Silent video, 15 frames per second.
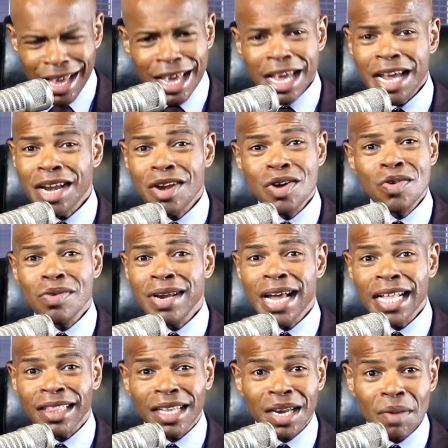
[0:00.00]
He knew
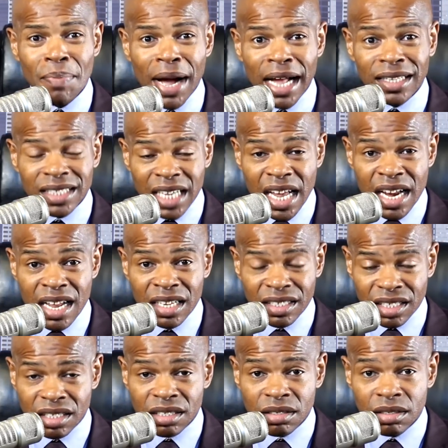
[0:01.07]
nothing about
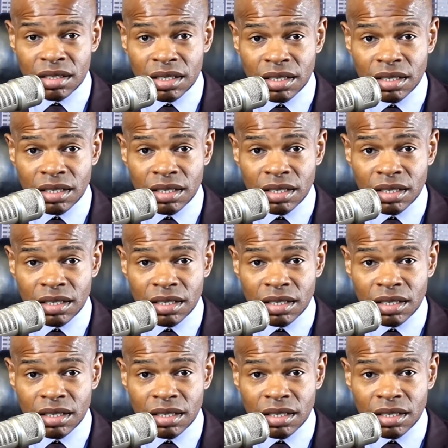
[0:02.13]
tennis.